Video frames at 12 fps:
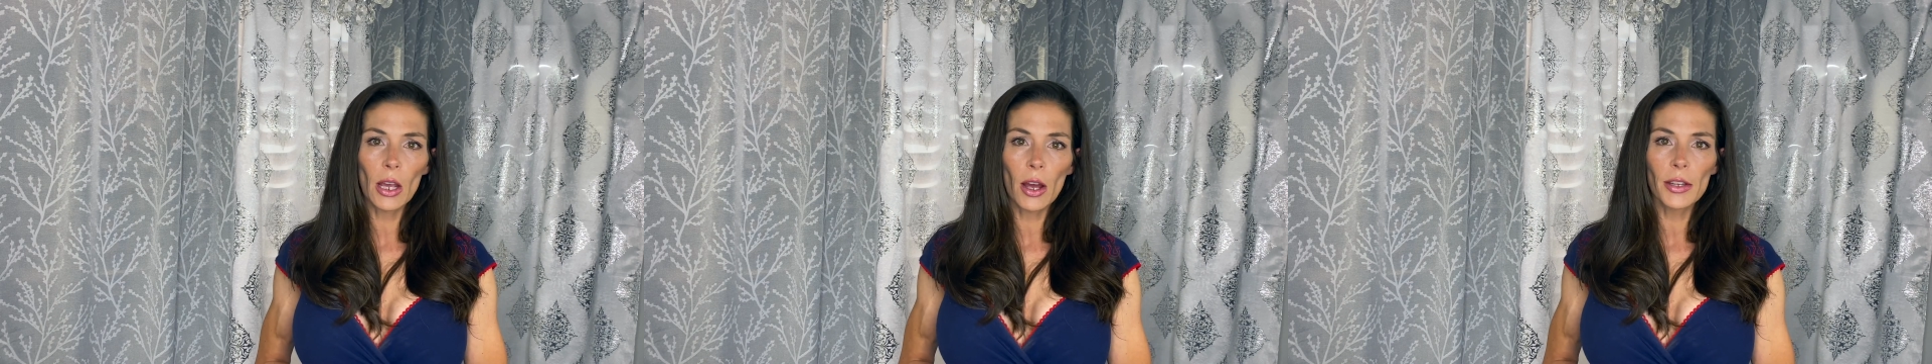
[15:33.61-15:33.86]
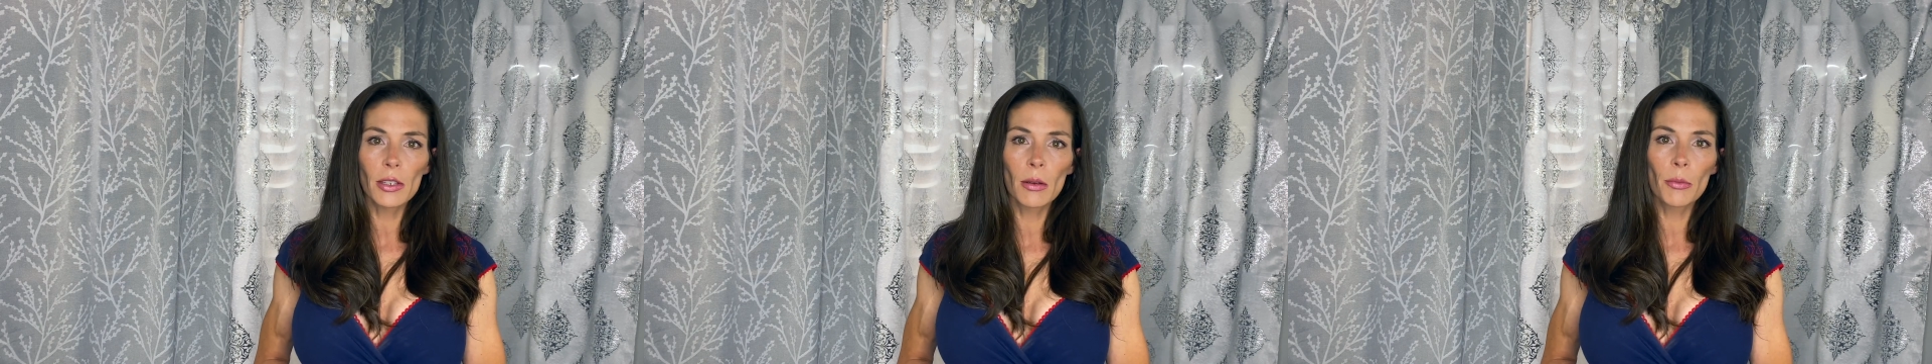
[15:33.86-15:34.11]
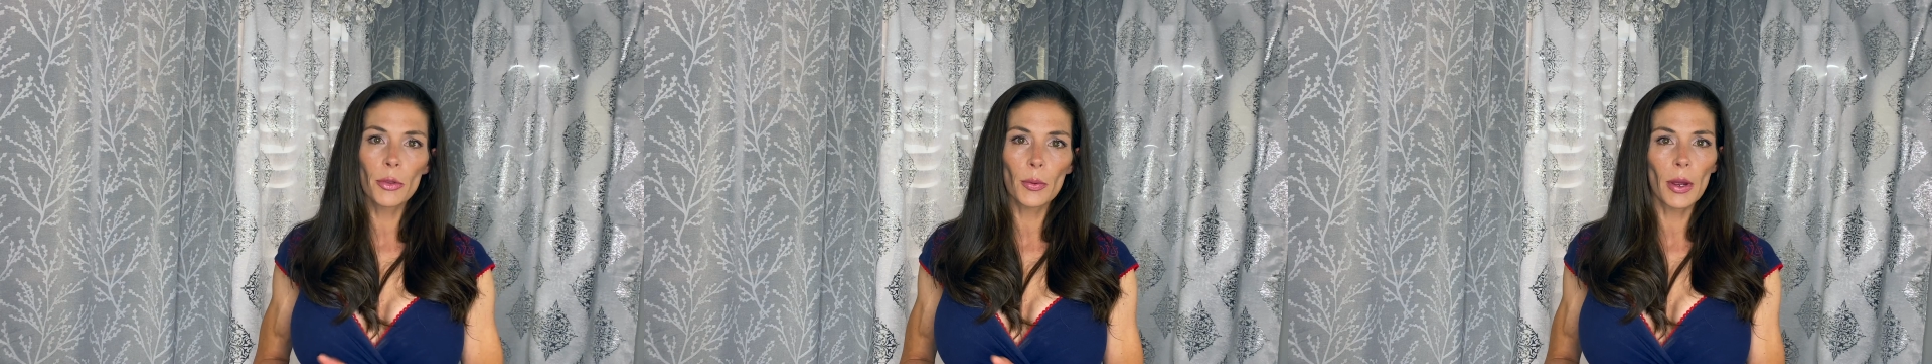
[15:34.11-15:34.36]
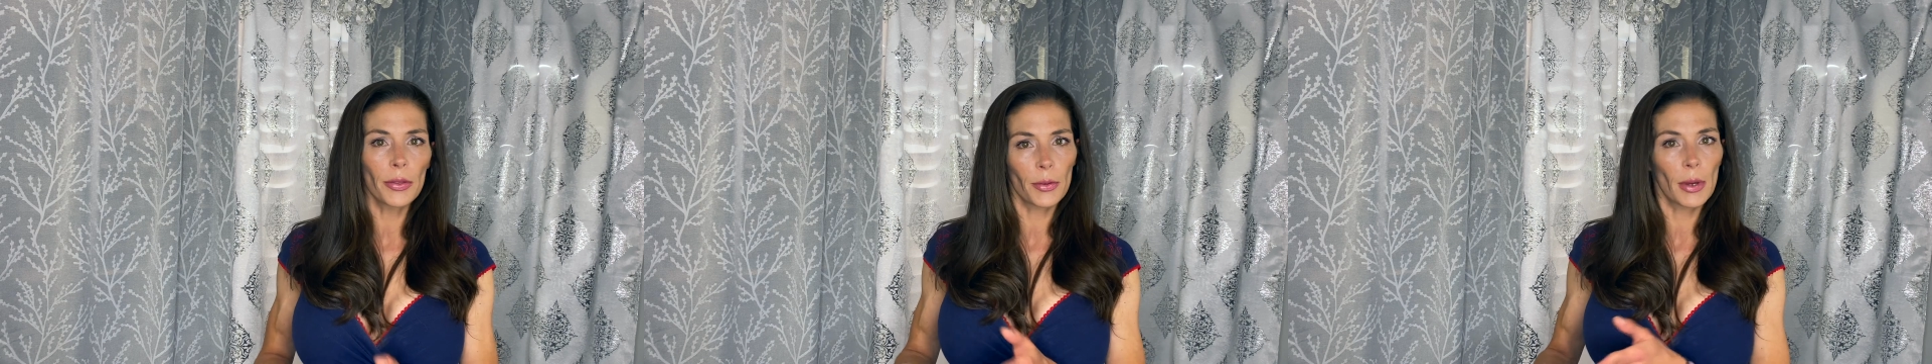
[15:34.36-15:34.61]
awesome
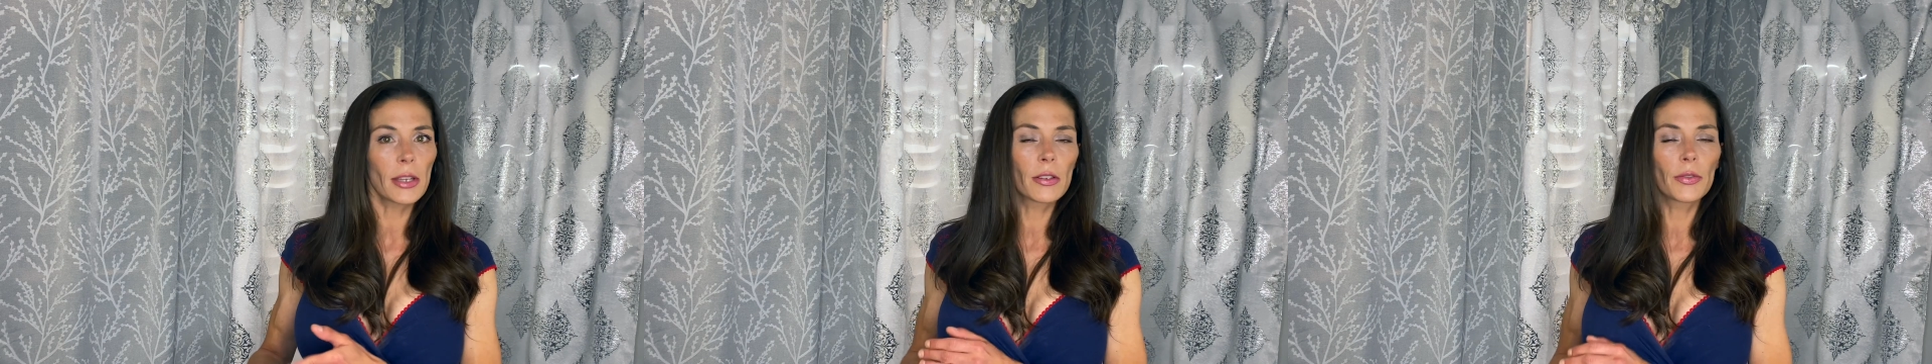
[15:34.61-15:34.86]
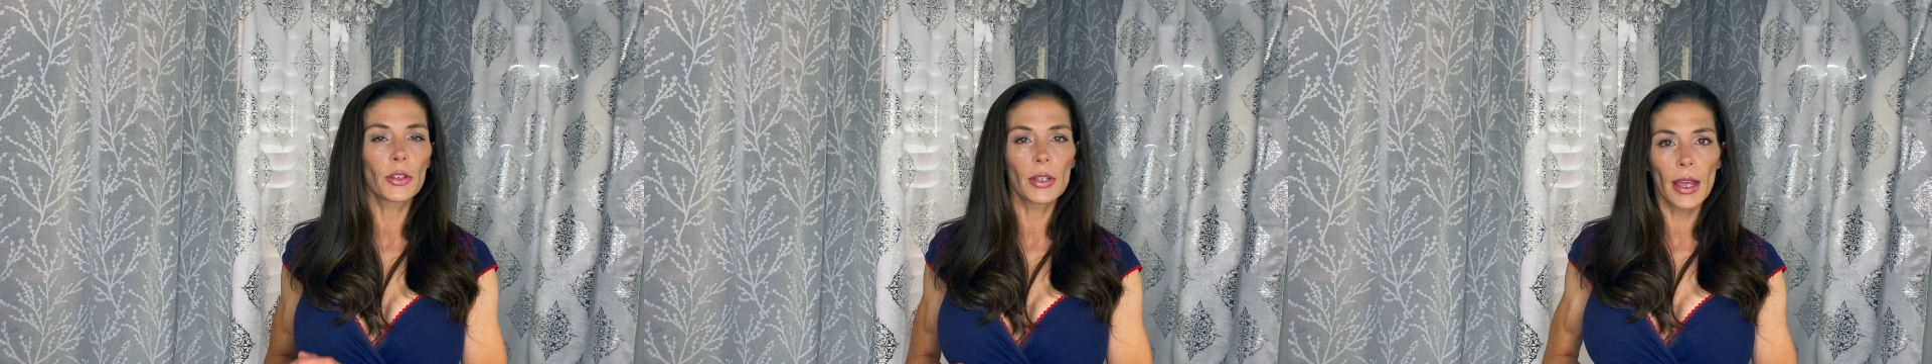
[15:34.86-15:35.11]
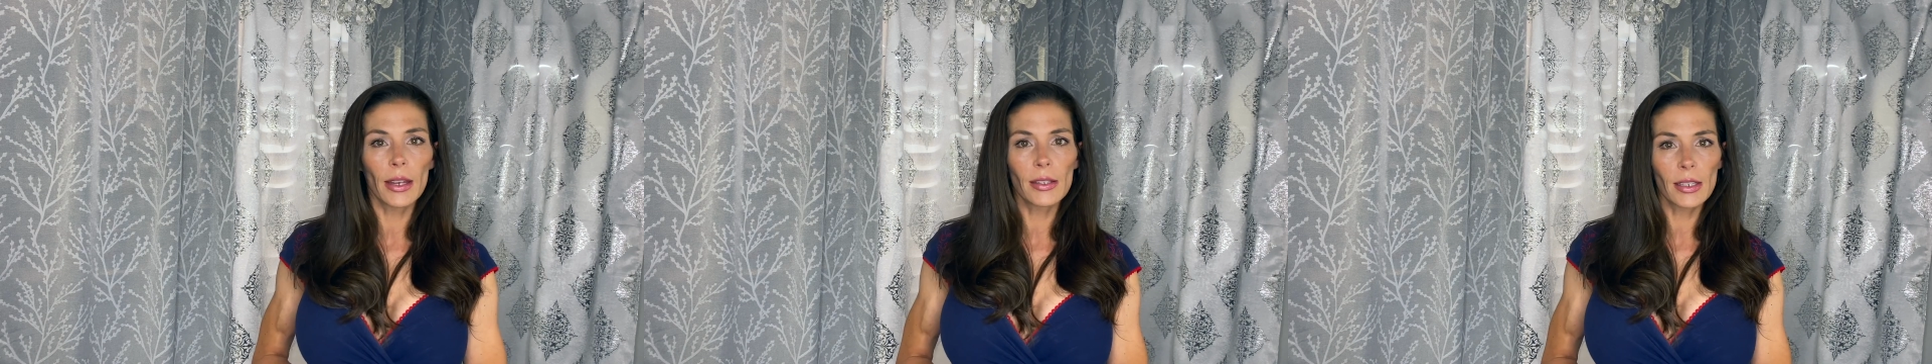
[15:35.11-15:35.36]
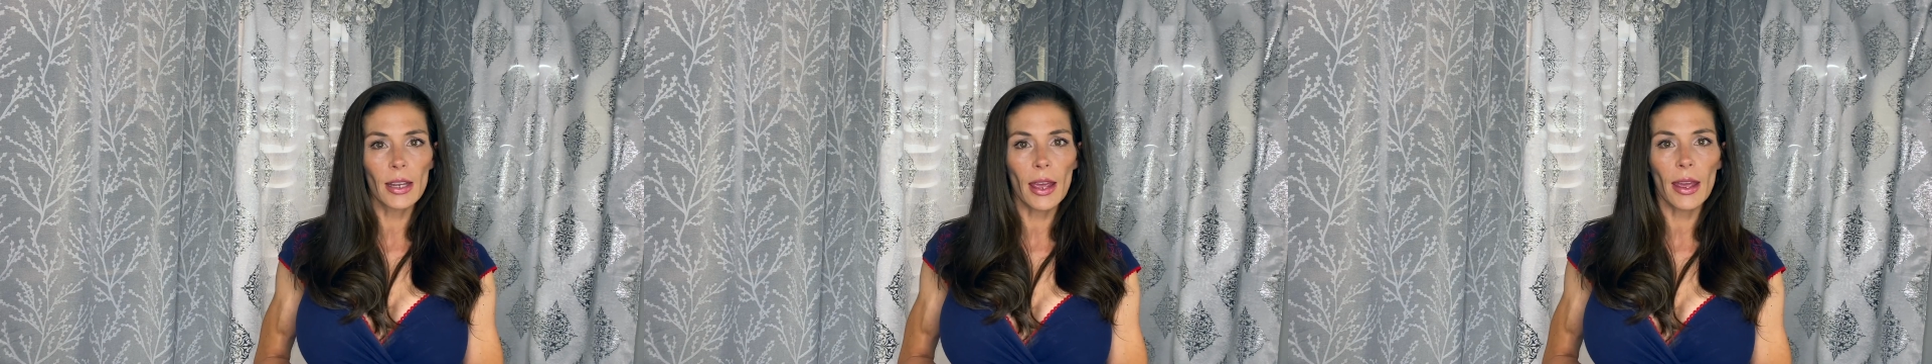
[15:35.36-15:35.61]
throughout the rest of your day
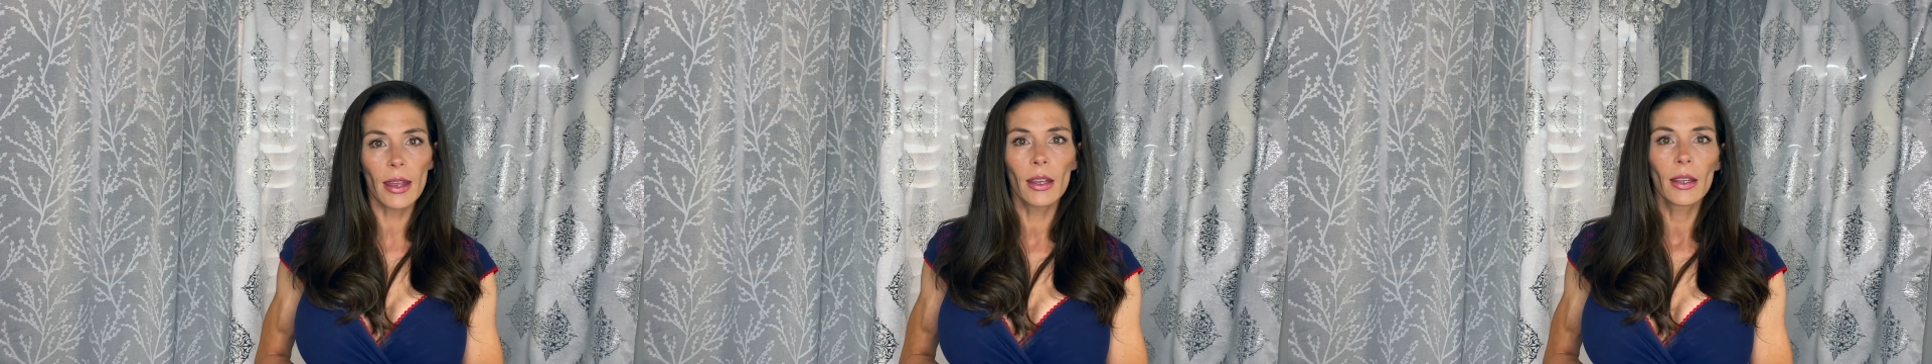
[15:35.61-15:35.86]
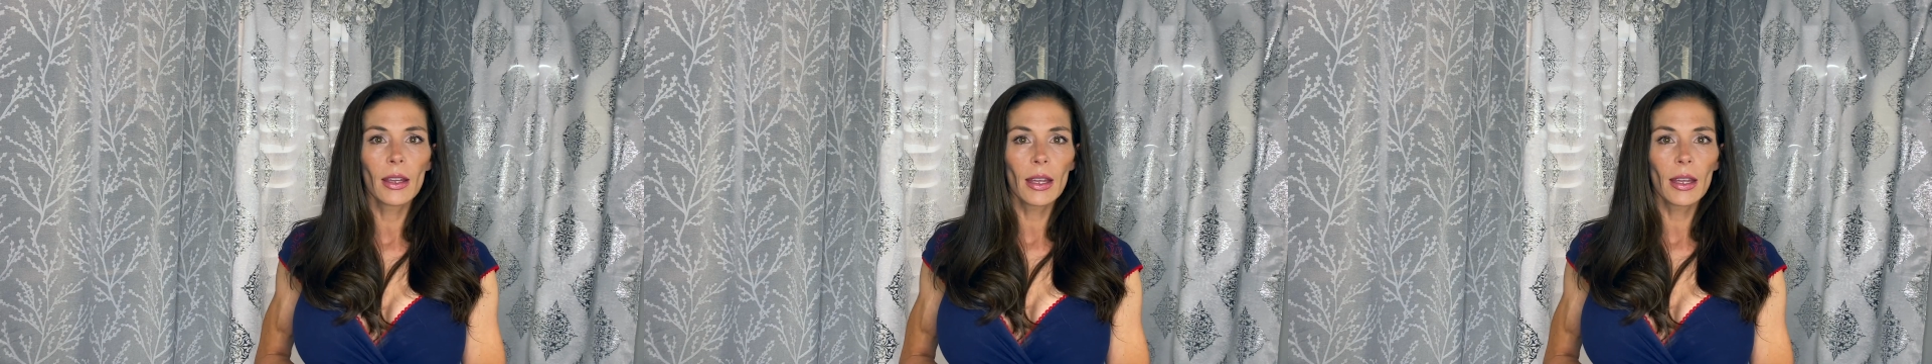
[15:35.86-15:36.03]
today,